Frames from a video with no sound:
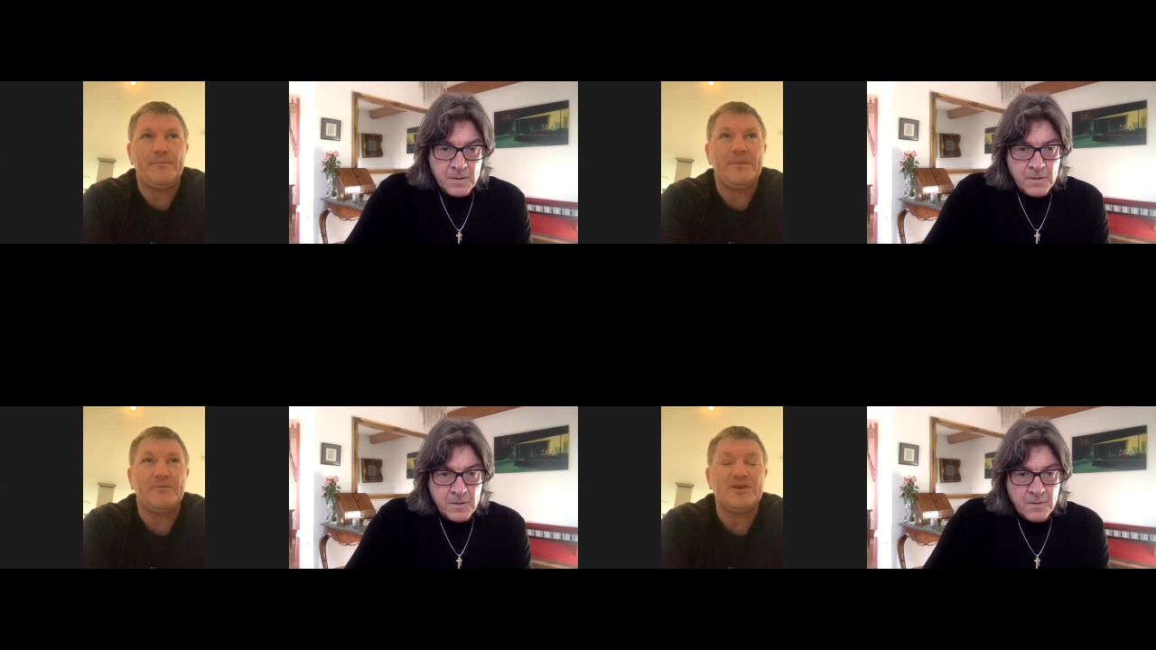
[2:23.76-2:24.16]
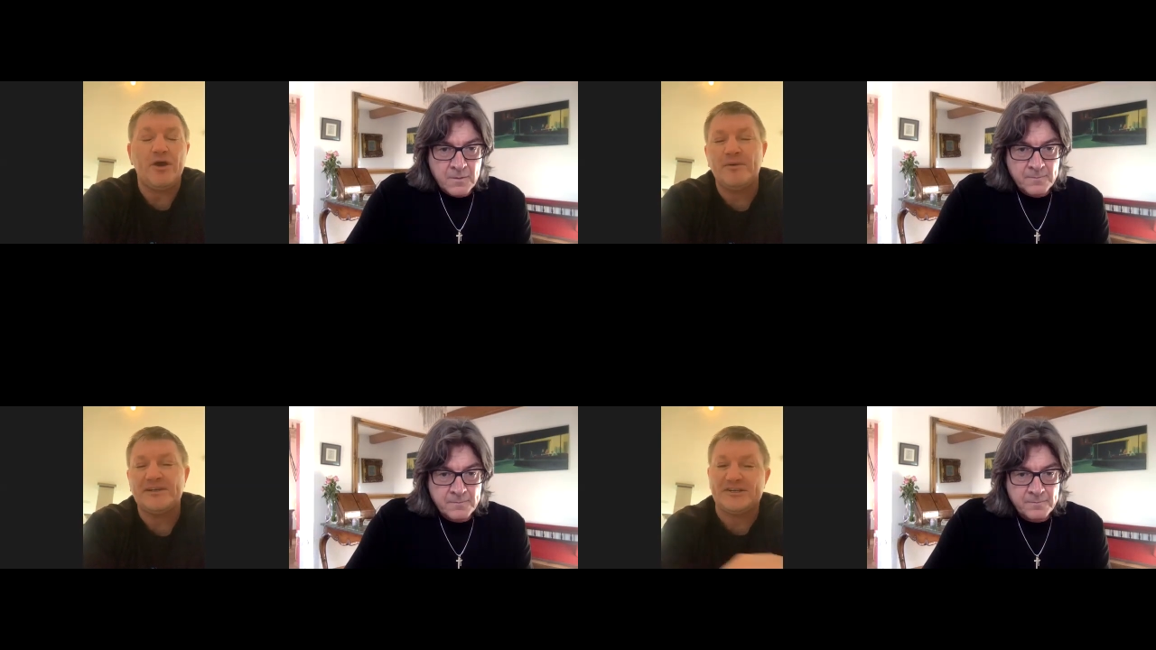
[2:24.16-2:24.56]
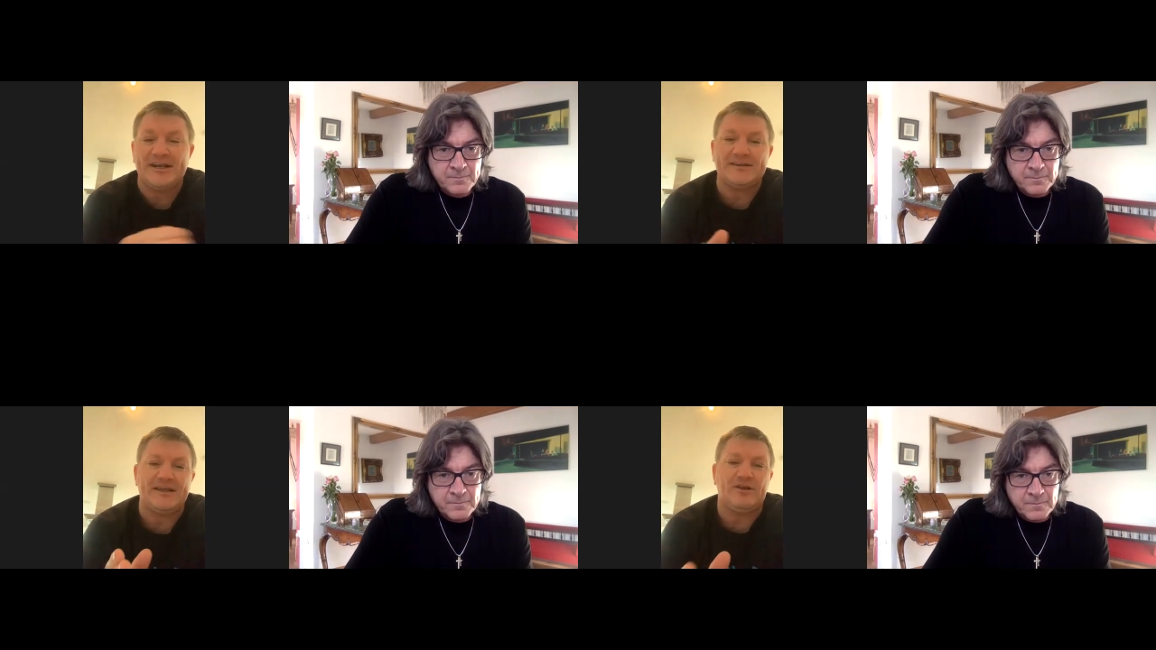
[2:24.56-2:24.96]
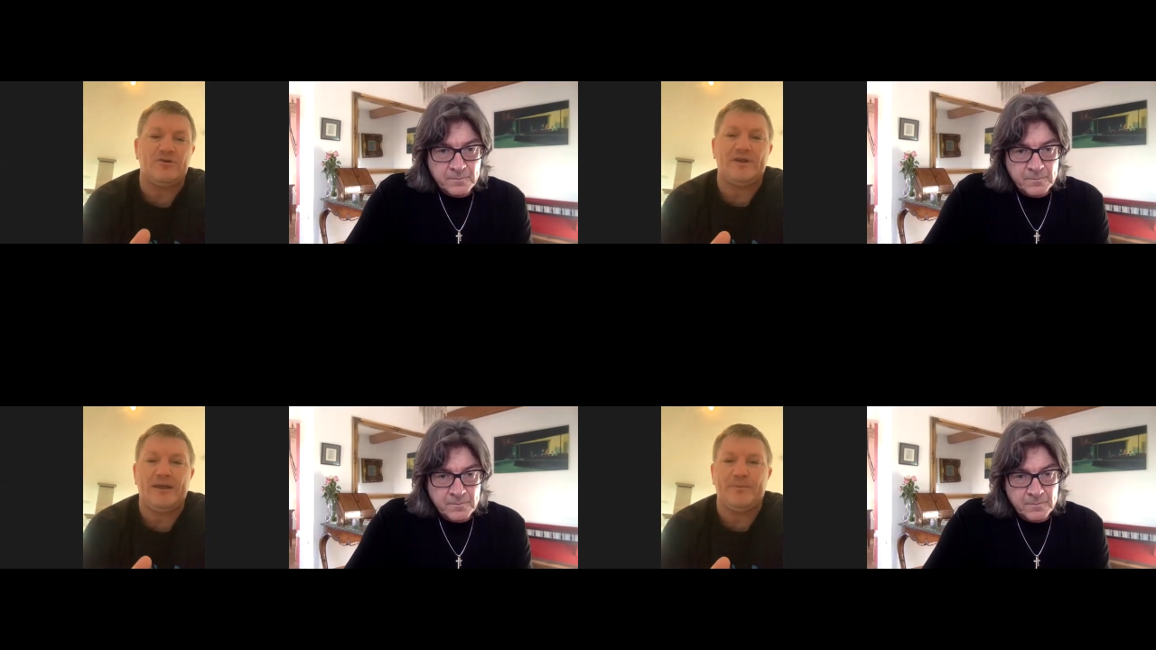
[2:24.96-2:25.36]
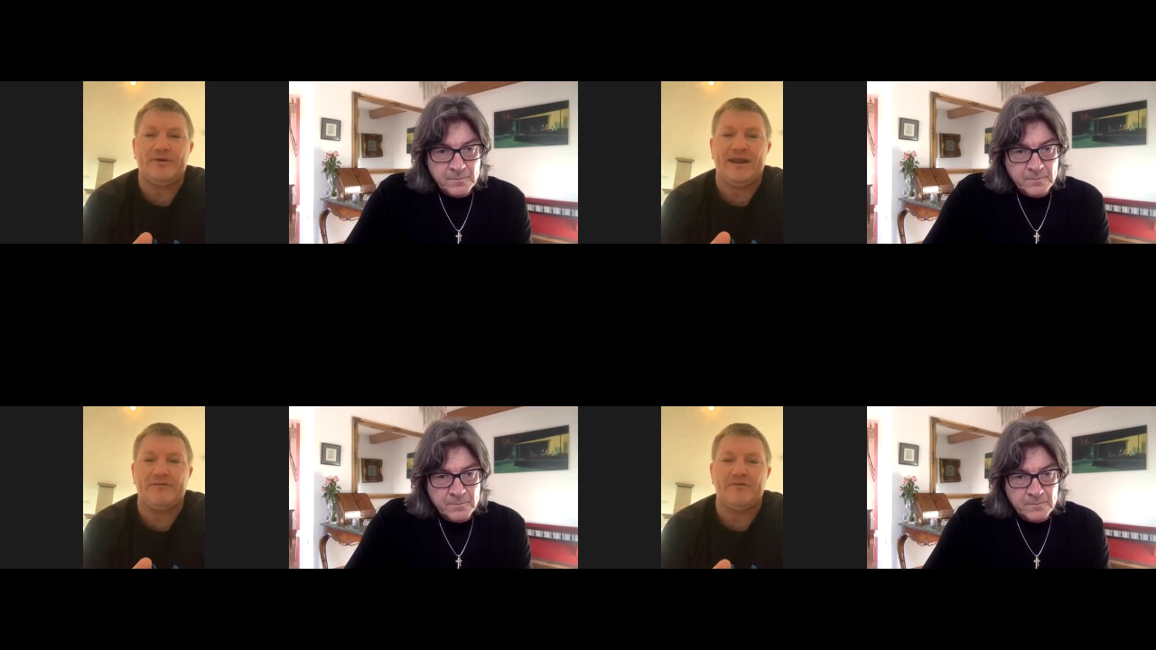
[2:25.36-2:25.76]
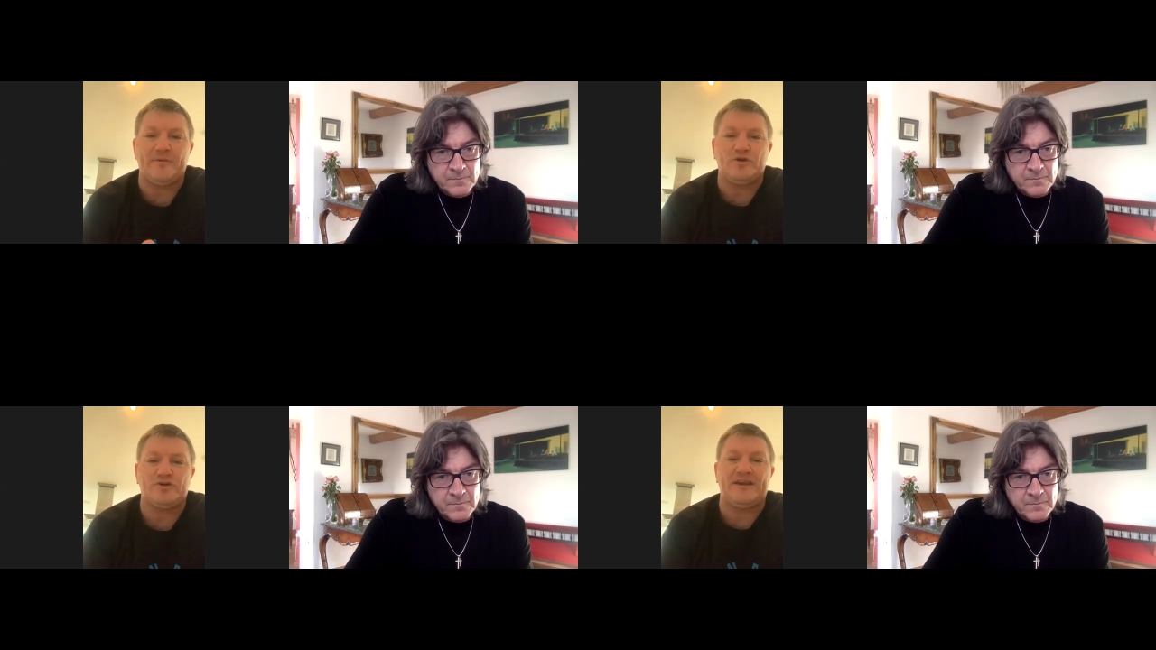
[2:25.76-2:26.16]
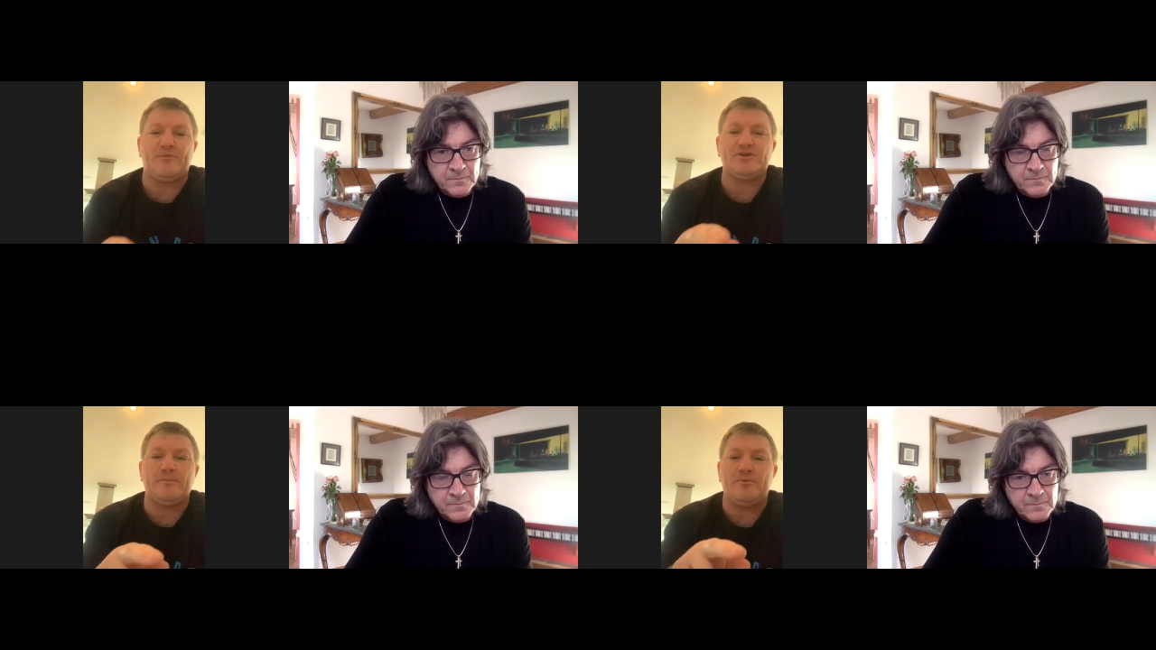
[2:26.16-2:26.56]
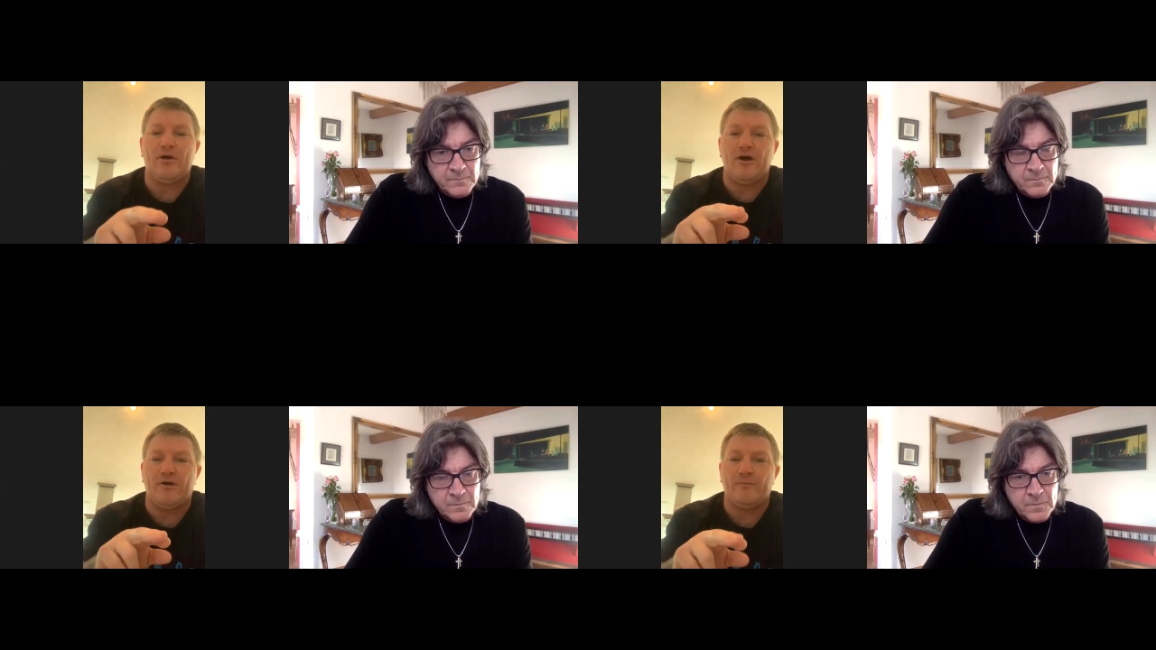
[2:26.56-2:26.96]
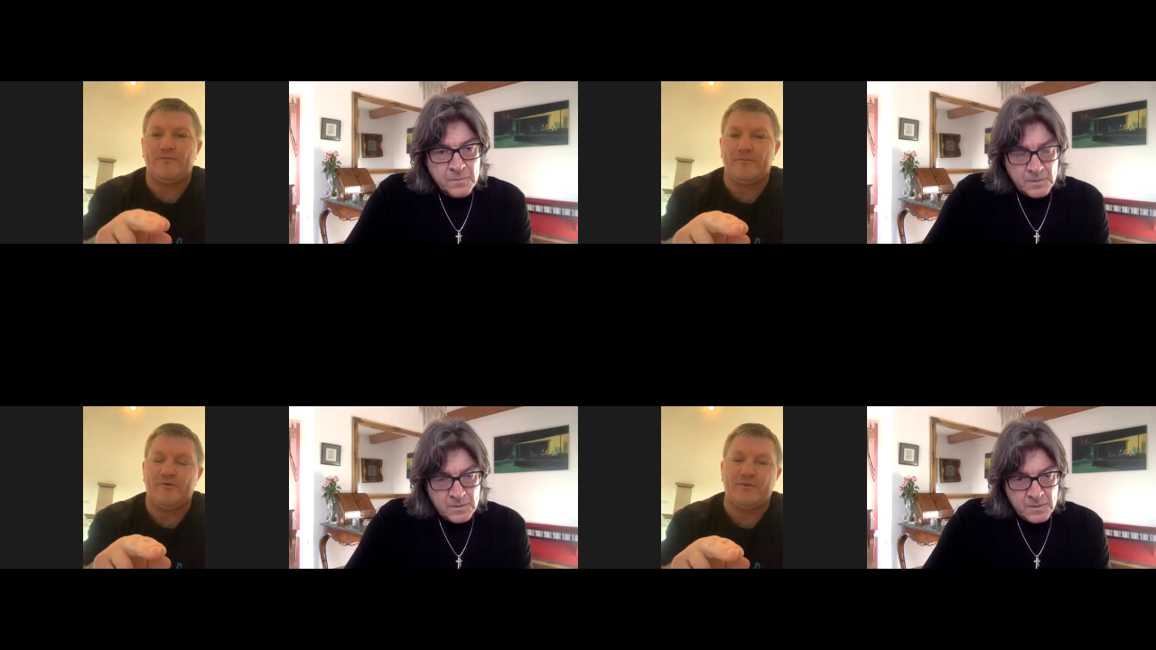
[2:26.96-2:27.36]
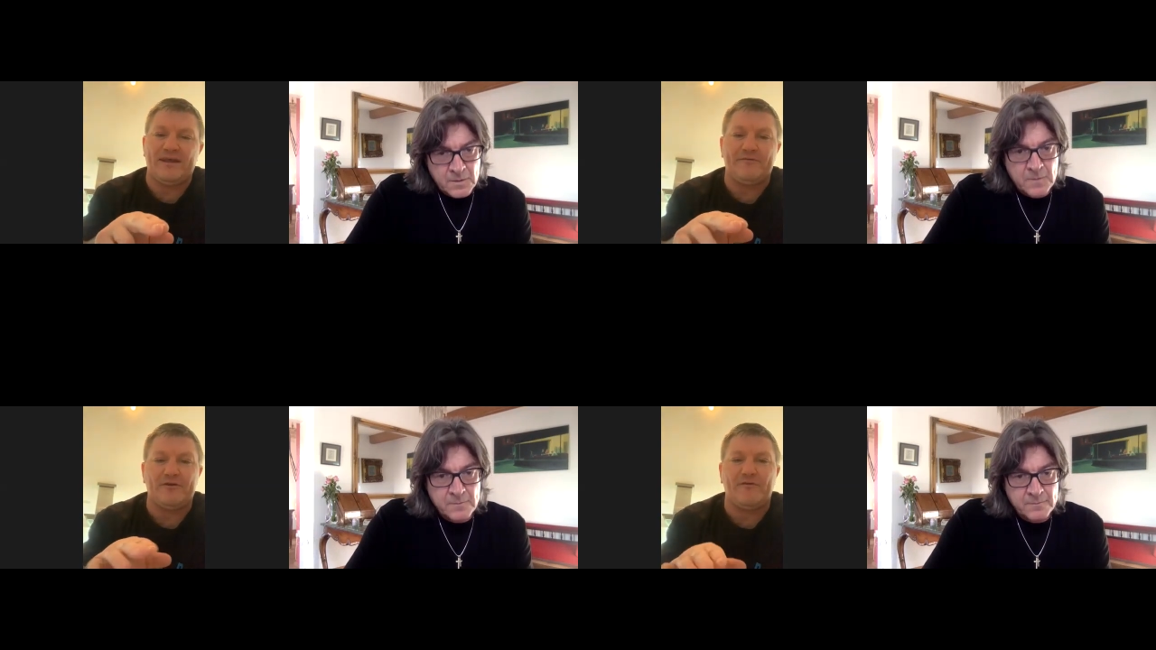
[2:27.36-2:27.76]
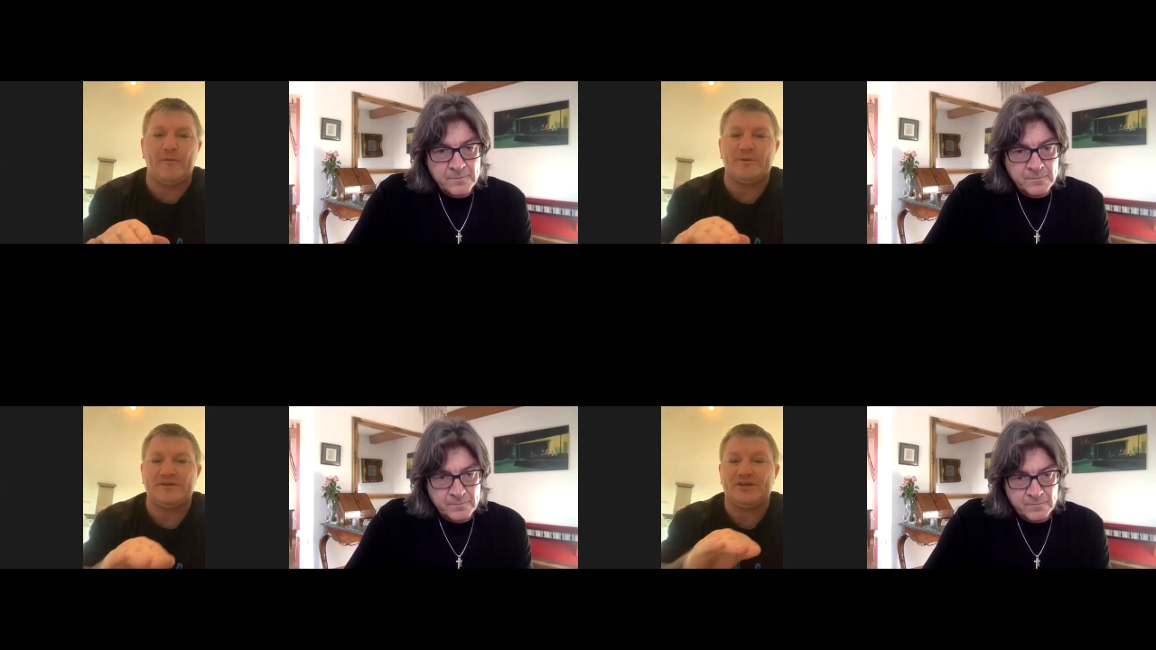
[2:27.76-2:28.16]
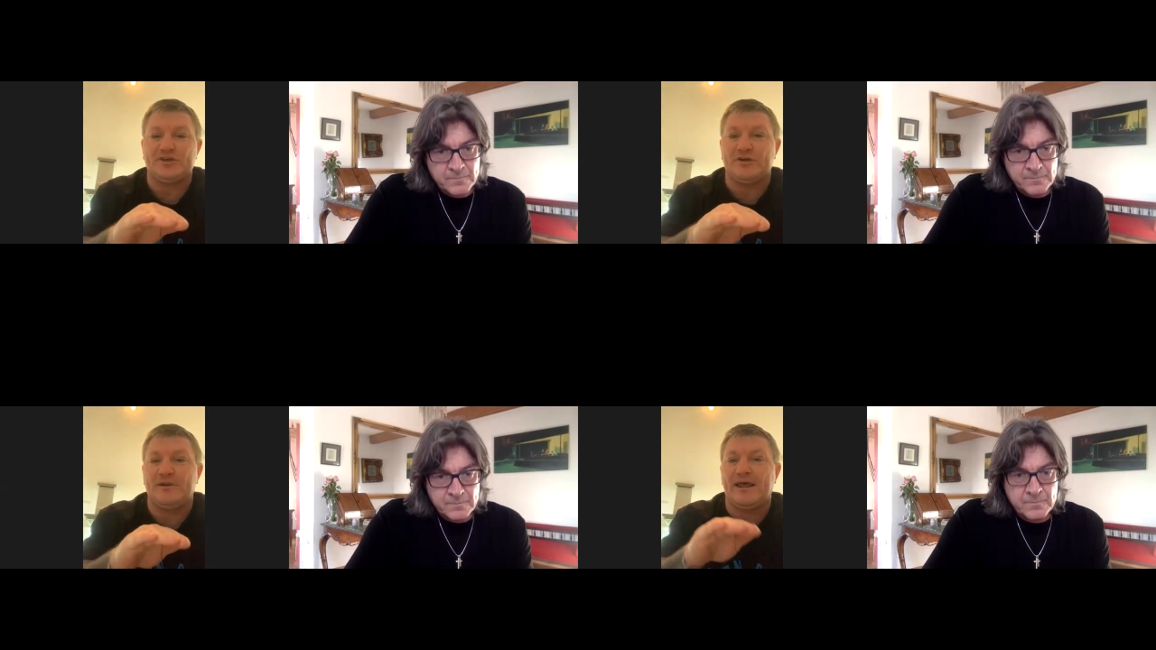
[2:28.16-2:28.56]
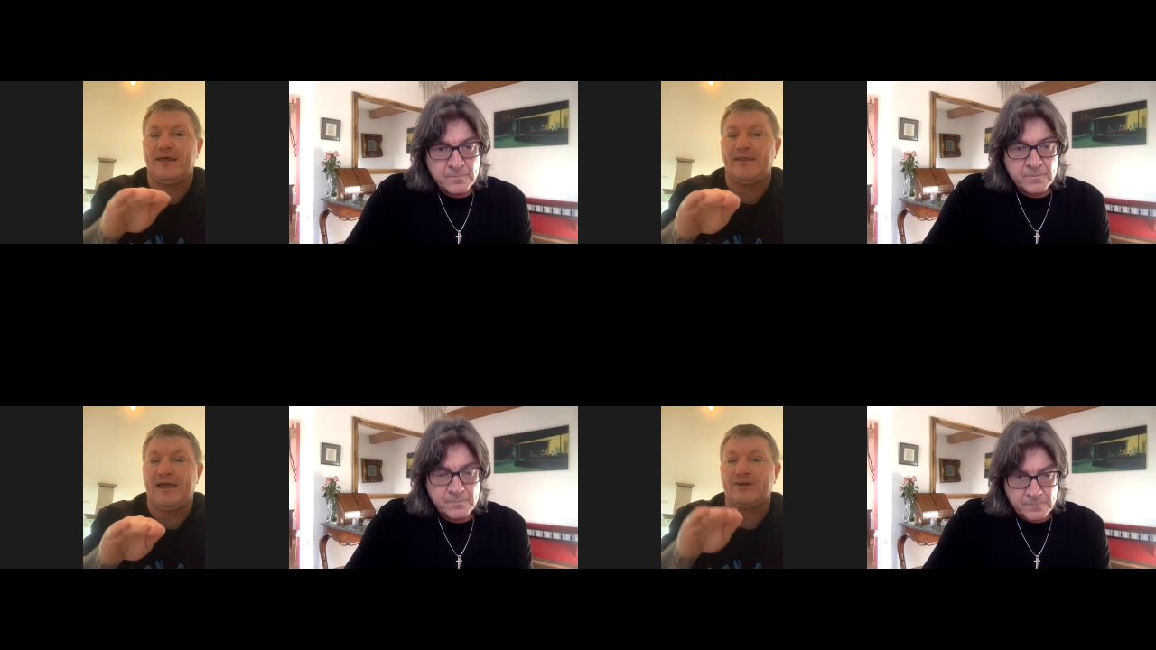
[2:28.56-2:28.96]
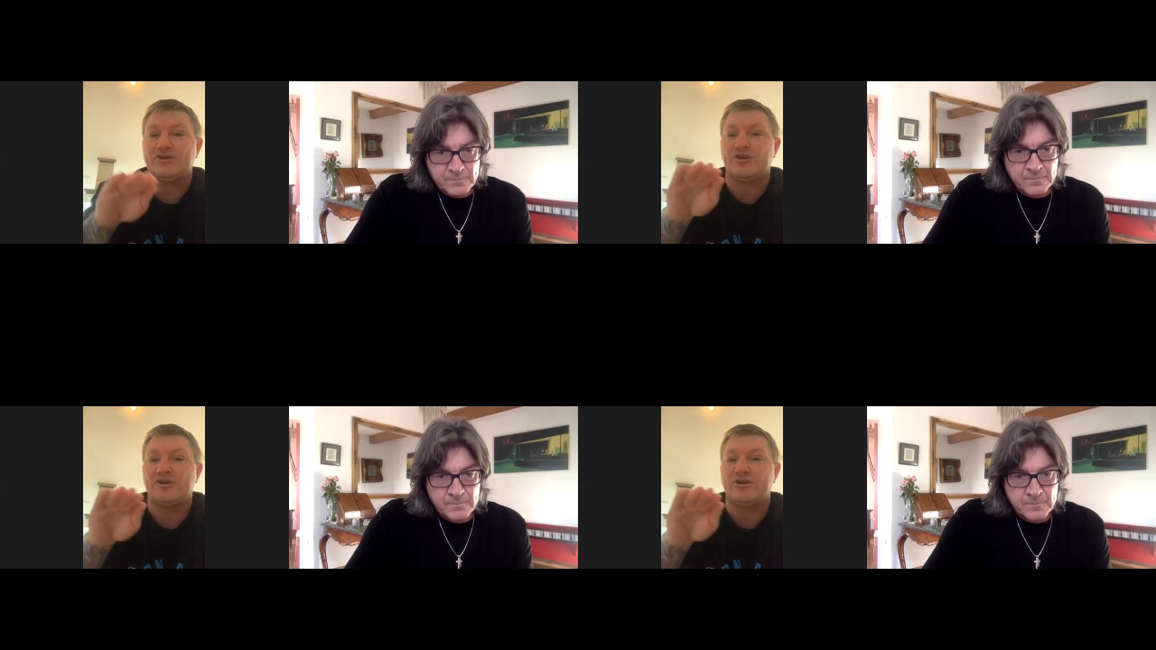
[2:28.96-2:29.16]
Speaker 1: there was always a chance that could happen, Gareth, because he wasn't brought on through level of opposition like that.